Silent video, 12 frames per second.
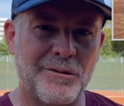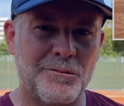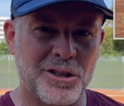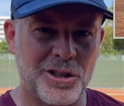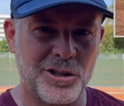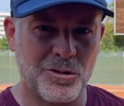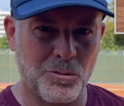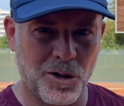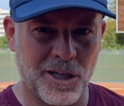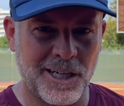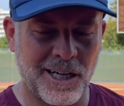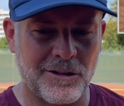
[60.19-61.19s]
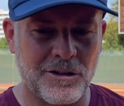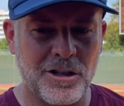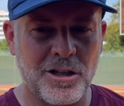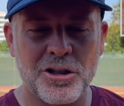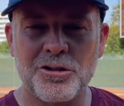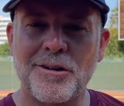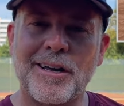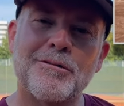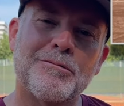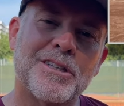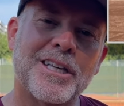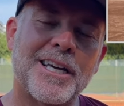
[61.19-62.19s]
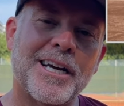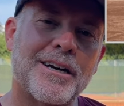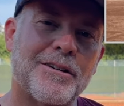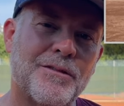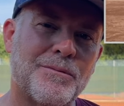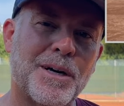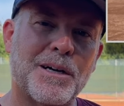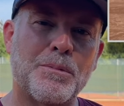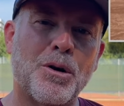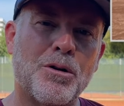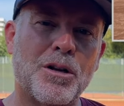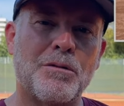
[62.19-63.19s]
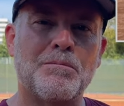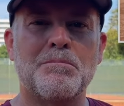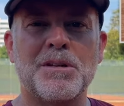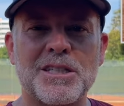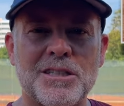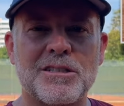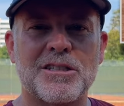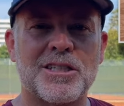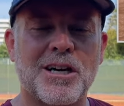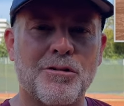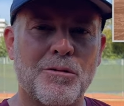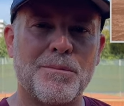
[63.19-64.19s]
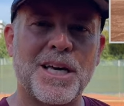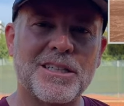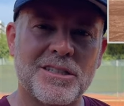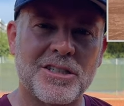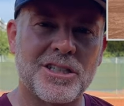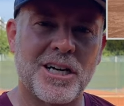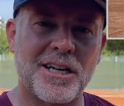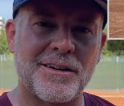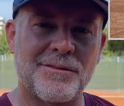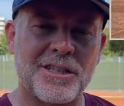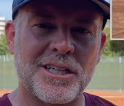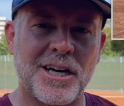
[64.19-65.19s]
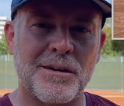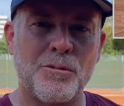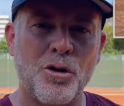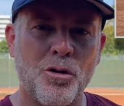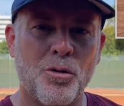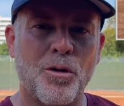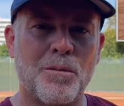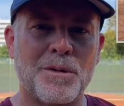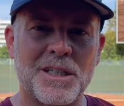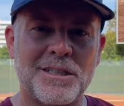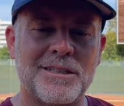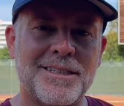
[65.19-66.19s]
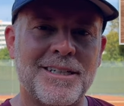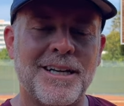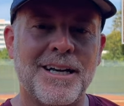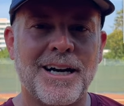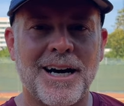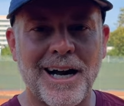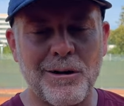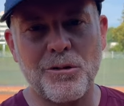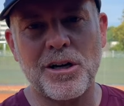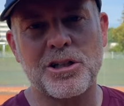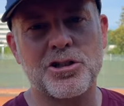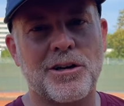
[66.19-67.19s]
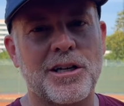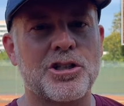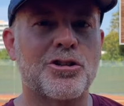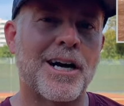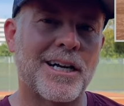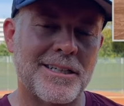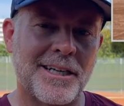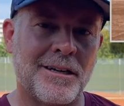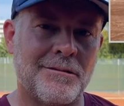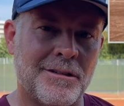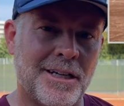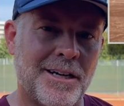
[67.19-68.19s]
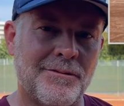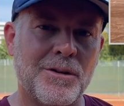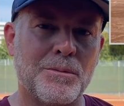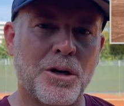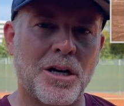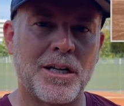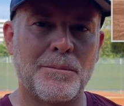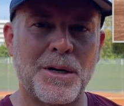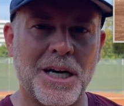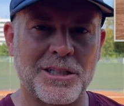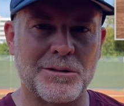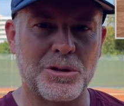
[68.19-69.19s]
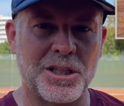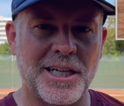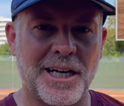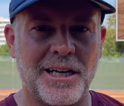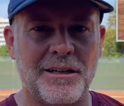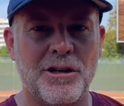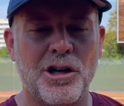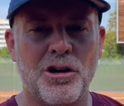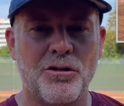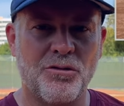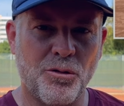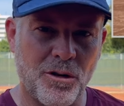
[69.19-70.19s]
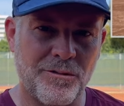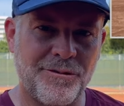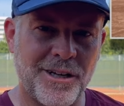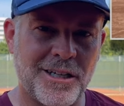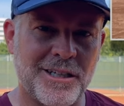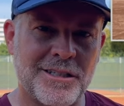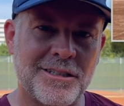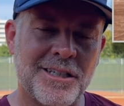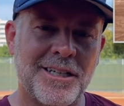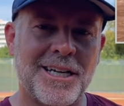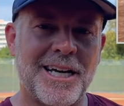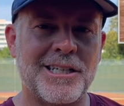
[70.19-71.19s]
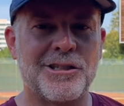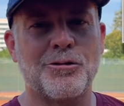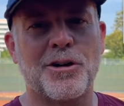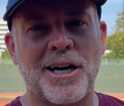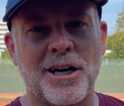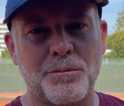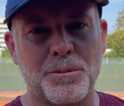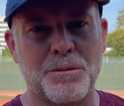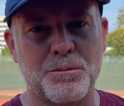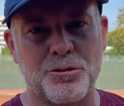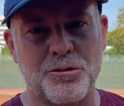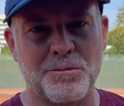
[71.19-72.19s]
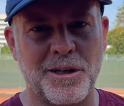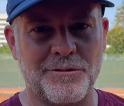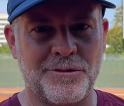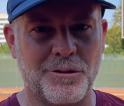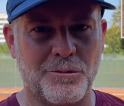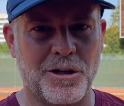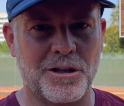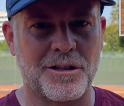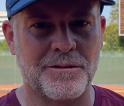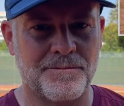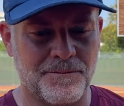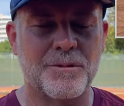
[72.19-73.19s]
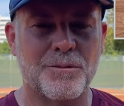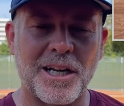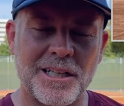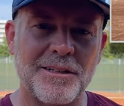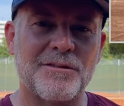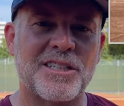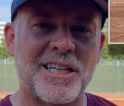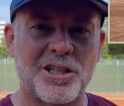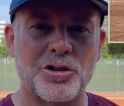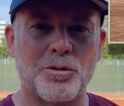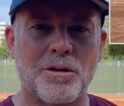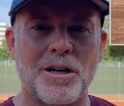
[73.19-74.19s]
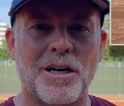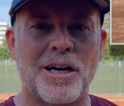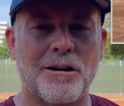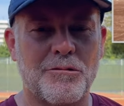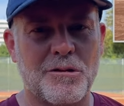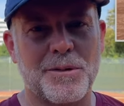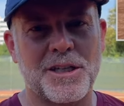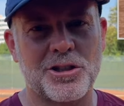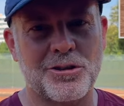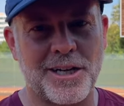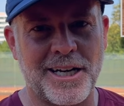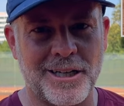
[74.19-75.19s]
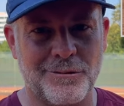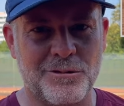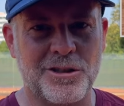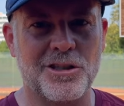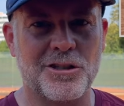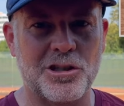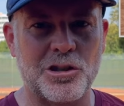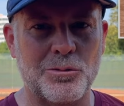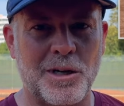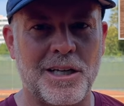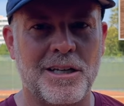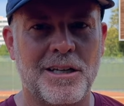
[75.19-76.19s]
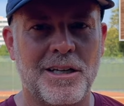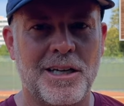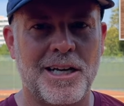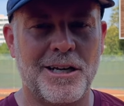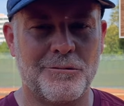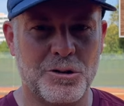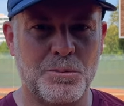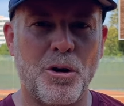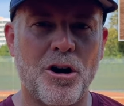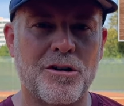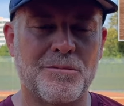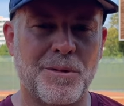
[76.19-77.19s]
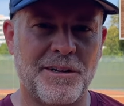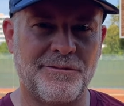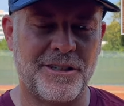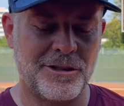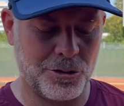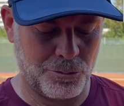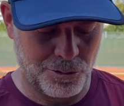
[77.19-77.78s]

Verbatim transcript: a really good workout. Yeah. So I don't really care if my opponent misses the shot or makes the shot every time or misses it. I want to try and track down every ball I possibly can for fitness and to help improve my footwork. When I leave the tennis court, I want to make sure I had a really good sweat and it was part of my fitness